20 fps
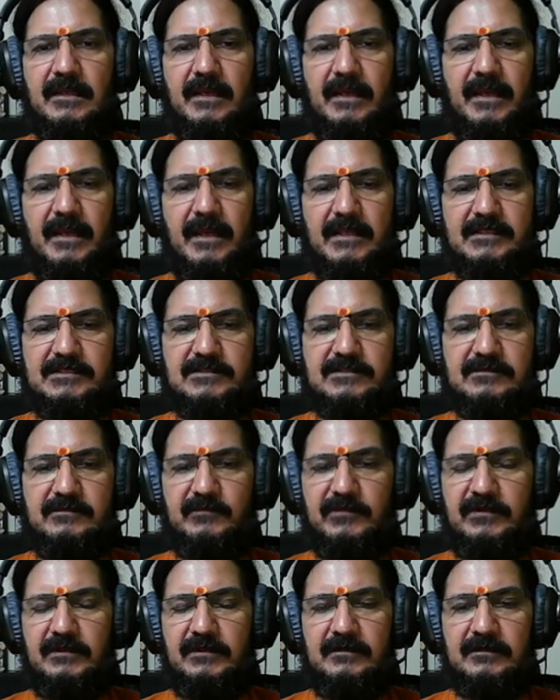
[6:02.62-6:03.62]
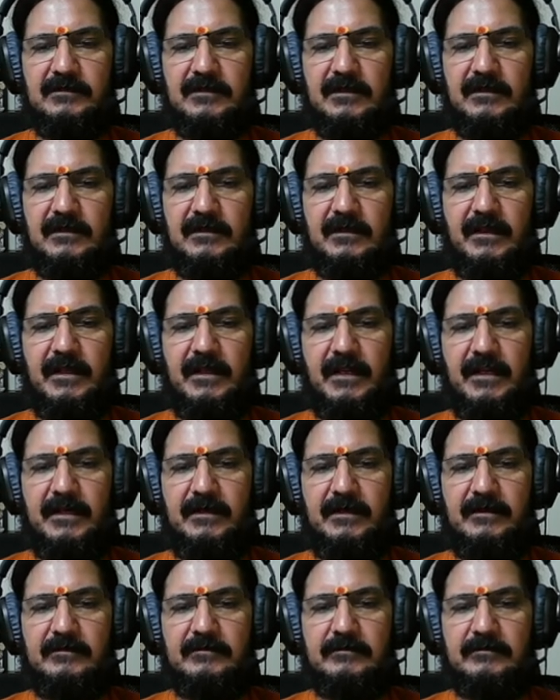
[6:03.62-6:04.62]
hash symbol,
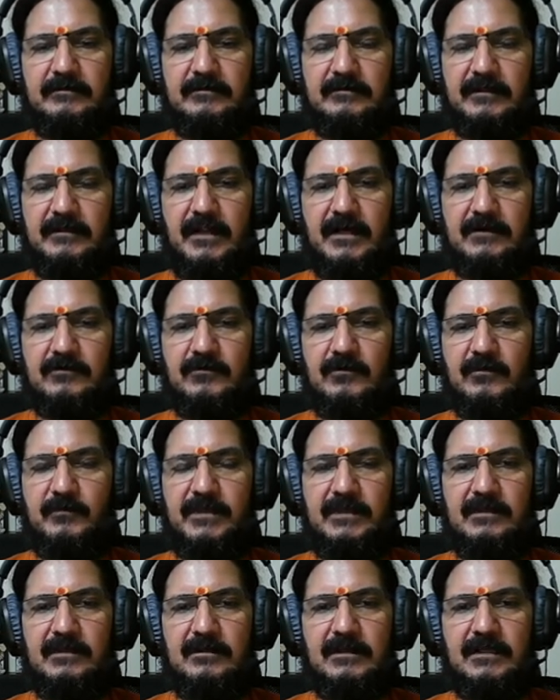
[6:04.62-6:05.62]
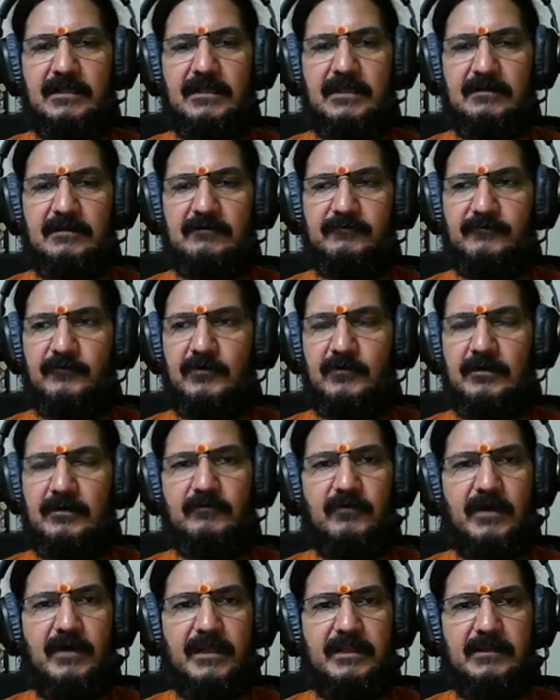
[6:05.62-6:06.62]
and that could be really helpful
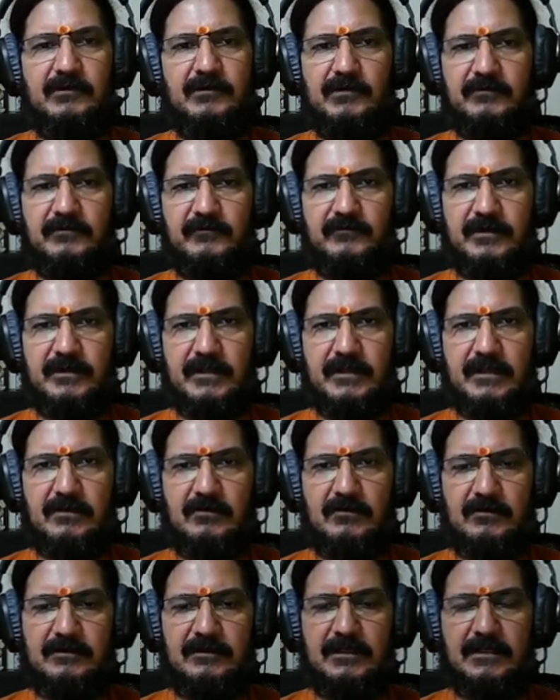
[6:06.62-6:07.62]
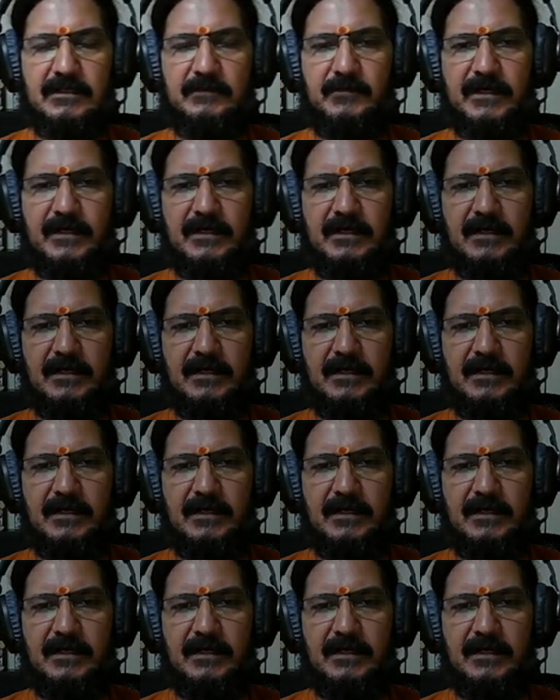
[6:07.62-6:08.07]
while you are working on the command